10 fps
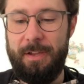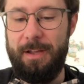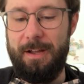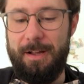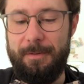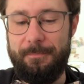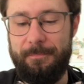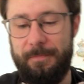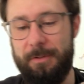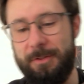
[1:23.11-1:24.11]

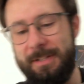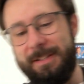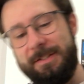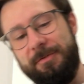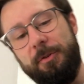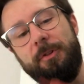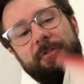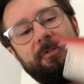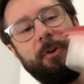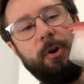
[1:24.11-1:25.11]
It looks like it's full of
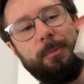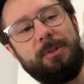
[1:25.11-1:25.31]
foam,